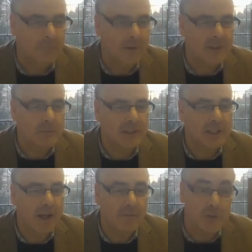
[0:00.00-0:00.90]

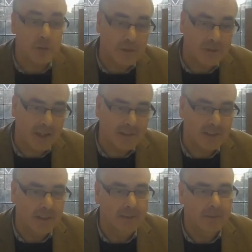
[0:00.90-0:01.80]
especially after
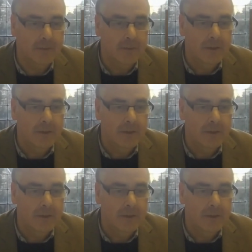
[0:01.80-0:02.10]
2018,